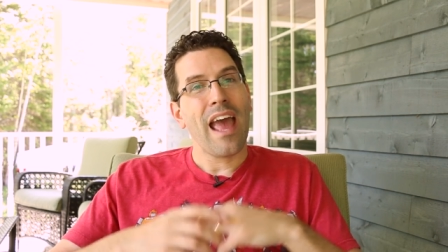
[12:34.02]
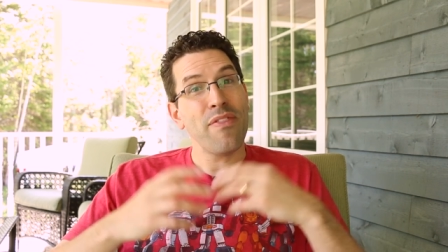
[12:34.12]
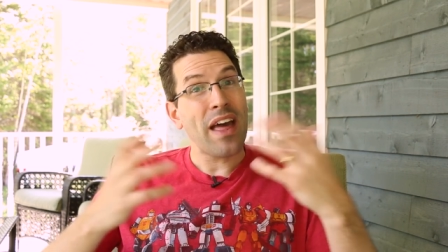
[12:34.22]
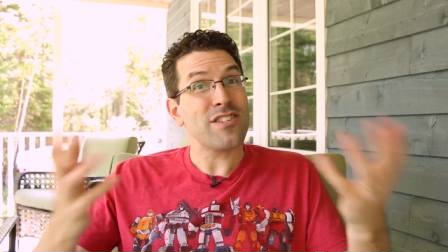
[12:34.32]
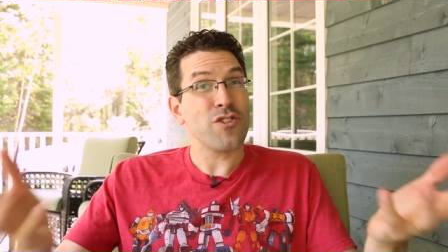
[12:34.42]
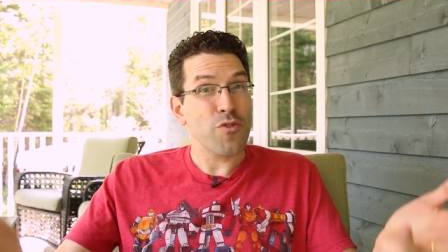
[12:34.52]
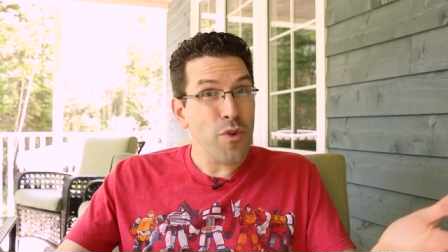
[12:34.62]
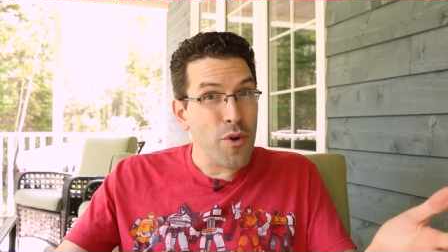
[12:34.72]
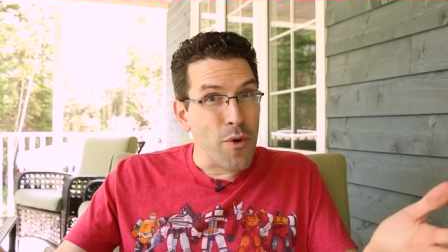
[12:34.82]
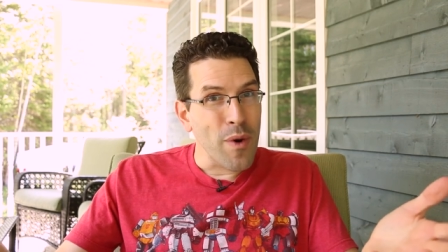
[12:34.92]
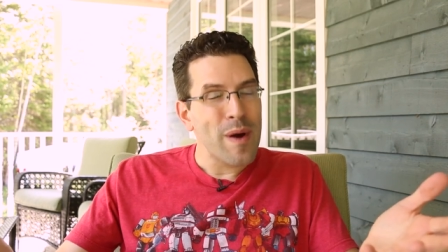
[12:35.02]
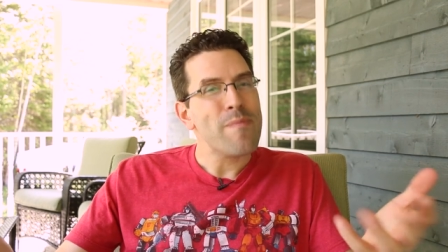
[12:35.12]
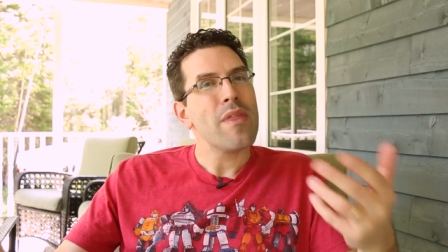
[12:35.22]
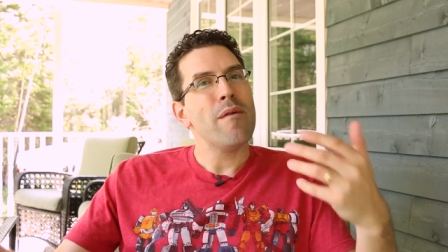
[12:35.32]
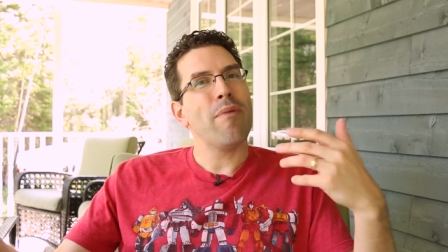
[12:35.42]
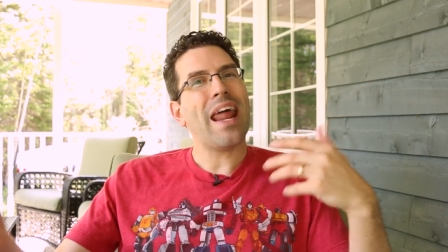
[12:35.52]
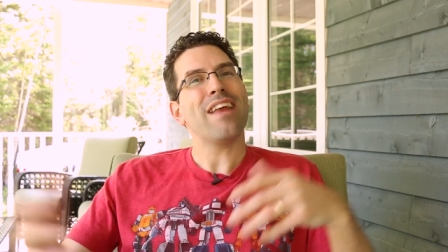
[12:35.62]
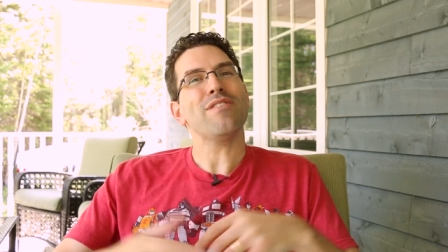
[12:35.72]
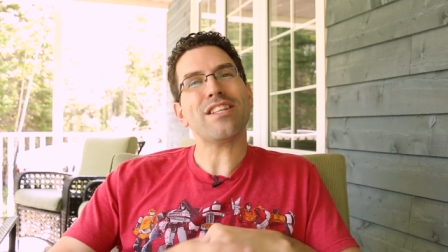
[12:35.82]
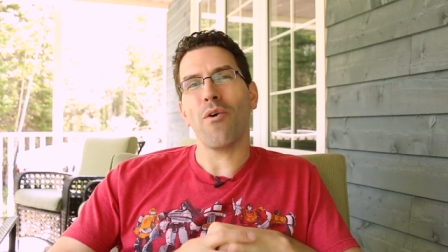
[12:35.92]
And that's true, but I
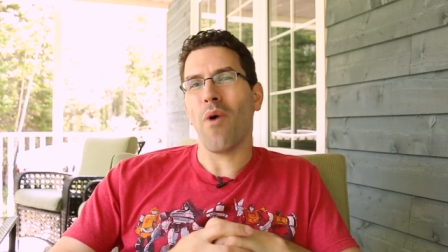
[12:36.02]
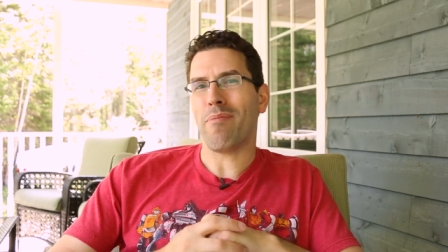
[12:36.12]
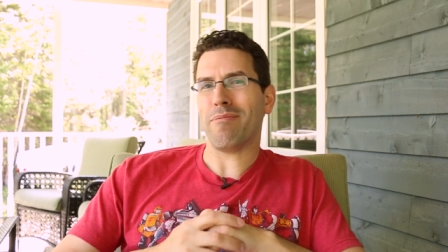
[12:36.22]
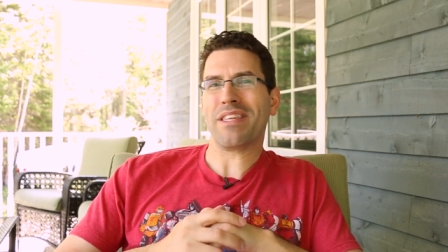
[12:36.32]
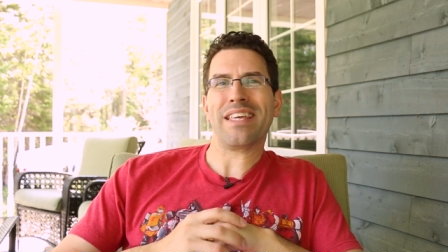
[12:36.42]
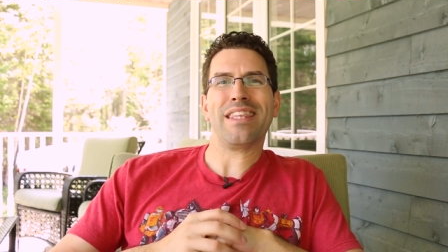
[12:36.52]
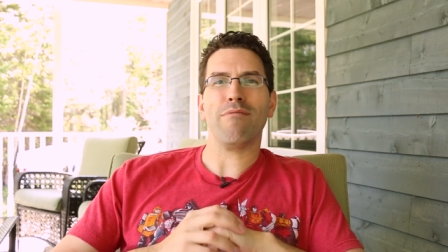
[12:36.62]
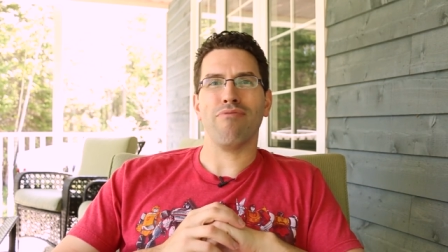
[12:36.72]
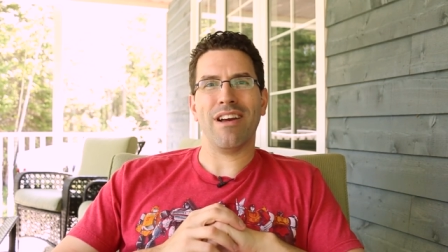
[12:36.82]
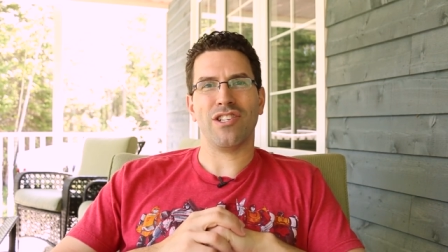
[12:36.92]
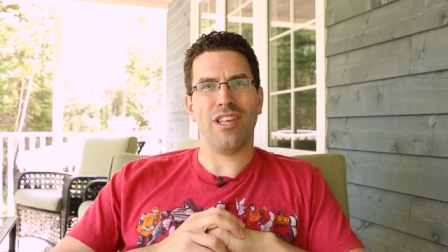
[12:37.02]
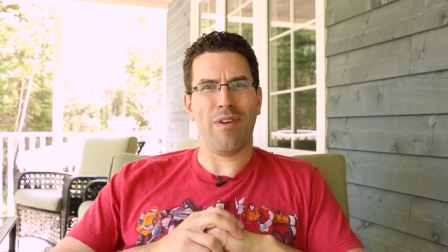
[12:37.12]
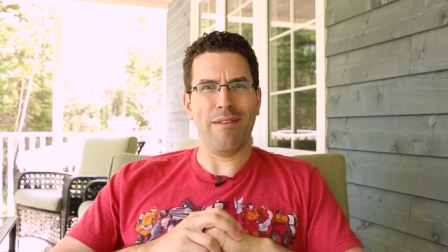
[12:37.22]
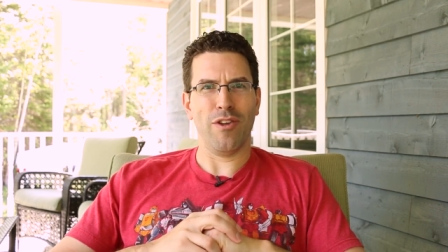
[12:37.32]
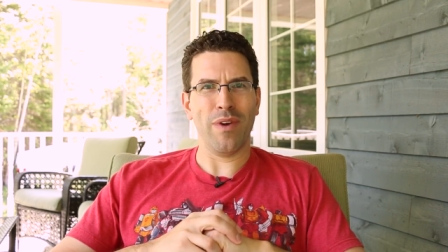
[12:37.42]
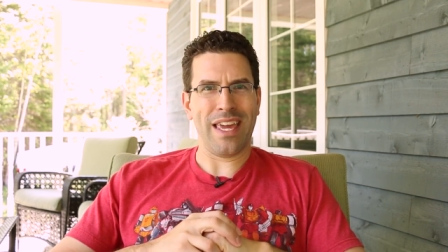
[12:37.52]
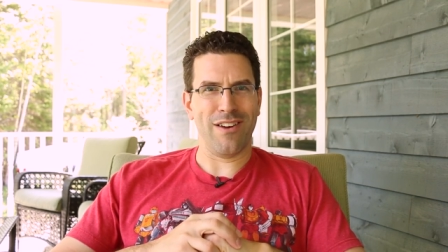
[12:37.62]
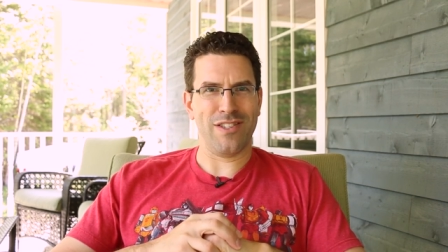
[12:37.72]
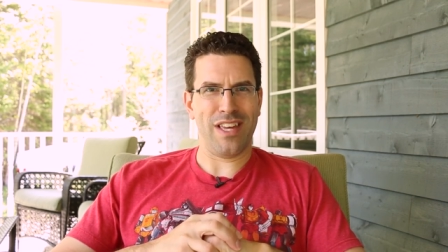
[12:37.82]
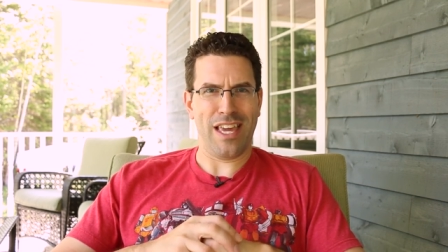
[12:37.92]
really don't want people to get the impression that what I'm doing
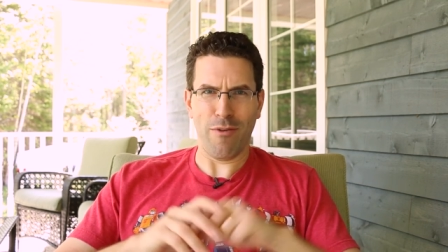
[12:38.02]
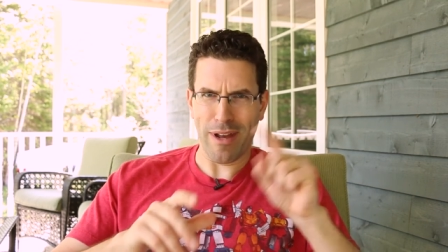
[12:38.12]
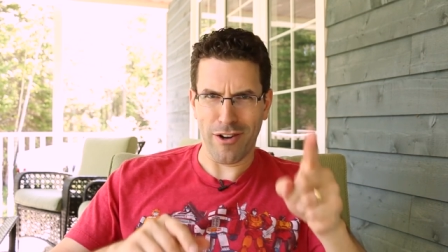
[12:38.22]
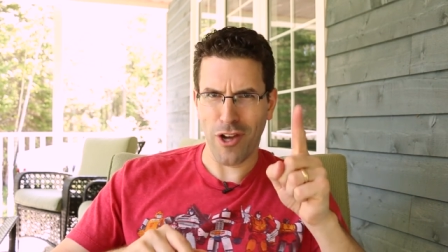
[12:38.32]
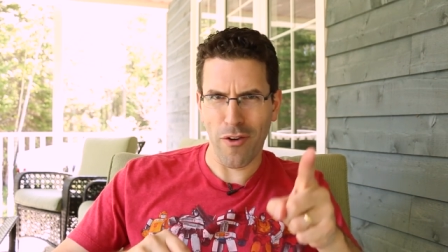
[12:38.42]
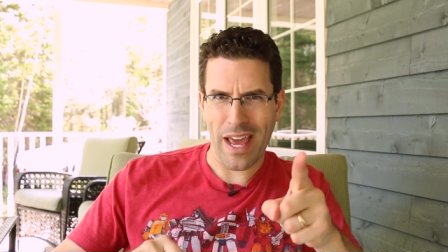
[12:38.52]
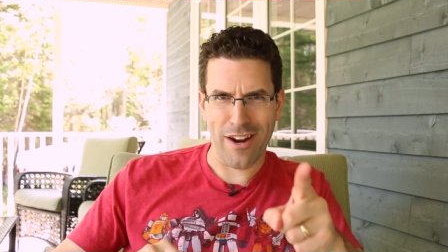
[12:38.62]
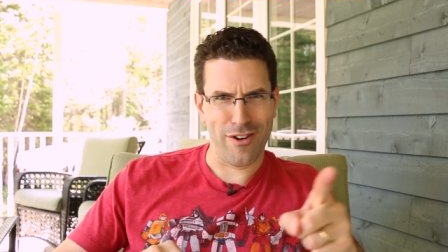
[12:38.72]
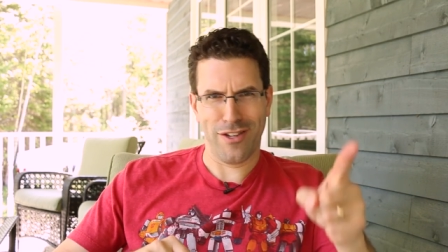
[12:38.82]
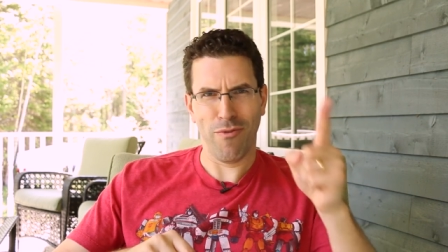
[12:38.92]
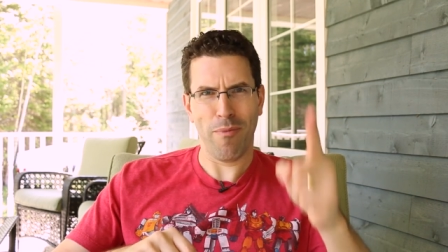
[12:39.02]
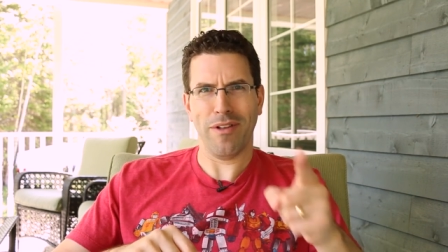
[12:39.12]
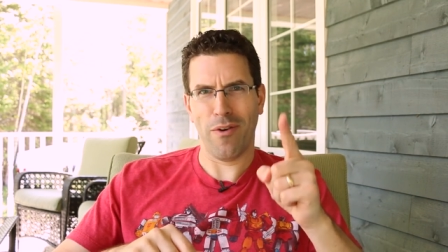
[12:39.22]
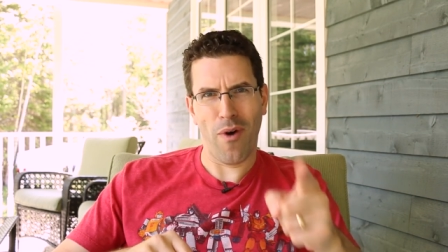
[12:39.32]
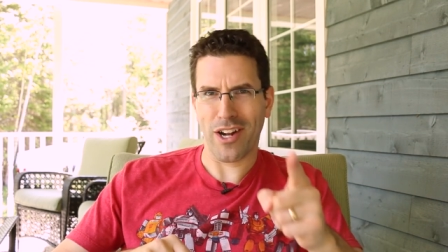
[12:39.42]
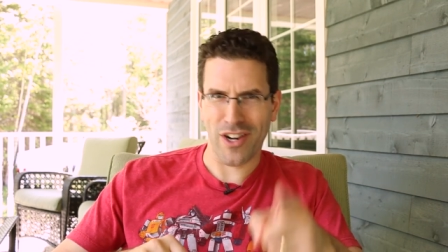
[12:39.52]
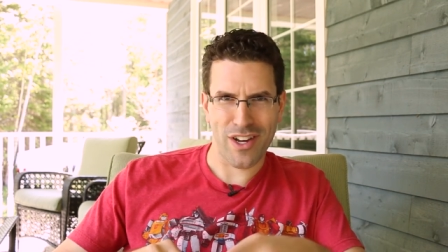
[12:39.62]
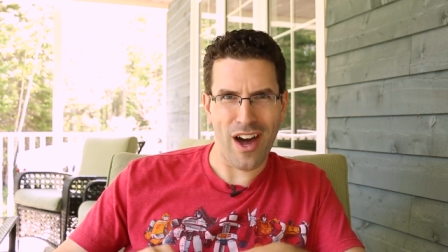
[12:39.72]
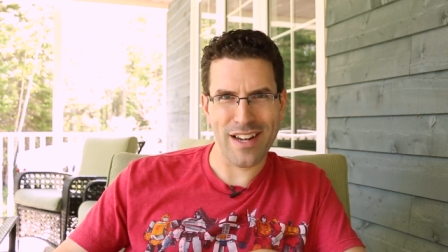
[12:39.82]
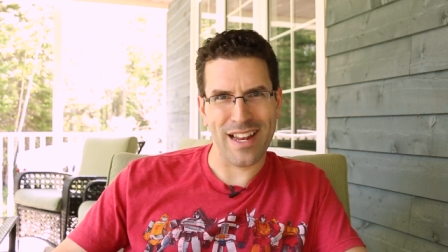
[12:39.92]
here is saying, you better donate or you won't be able to watch our
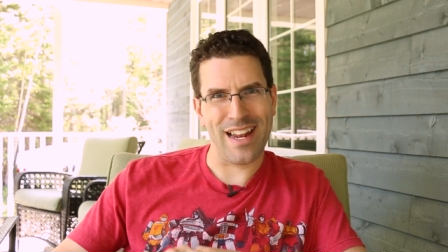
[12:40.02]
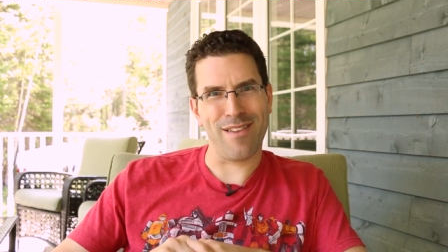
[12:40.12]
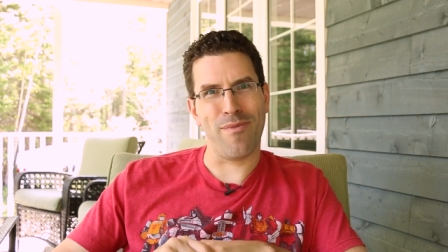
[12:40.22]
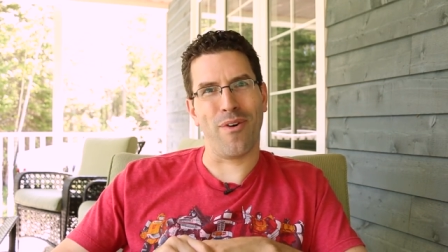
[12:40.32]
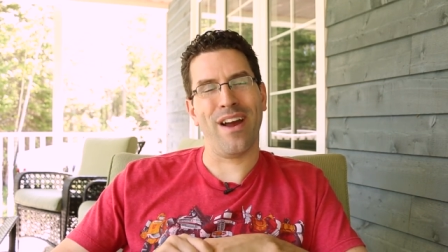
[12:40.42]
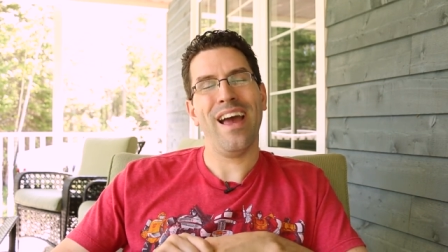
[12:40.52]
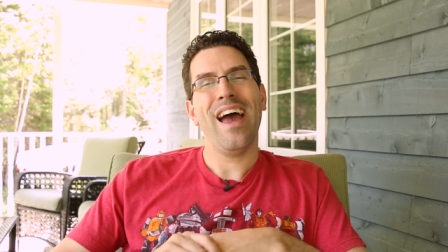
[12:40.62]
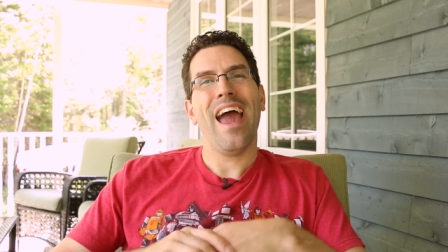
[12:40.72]
content anymore.